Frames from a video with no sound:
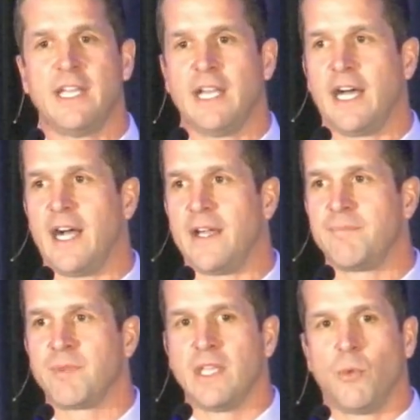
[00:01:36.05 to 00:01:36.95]

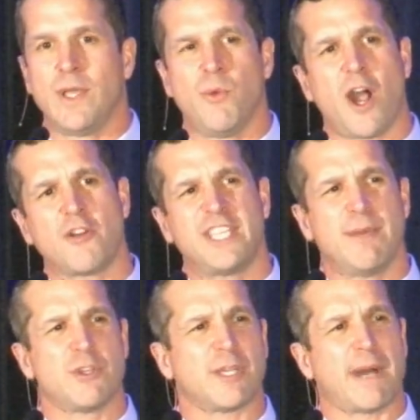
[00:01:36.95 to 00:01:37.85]
Our team
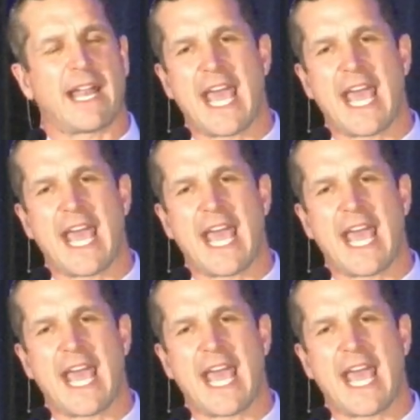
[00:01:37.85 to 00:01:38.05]
was about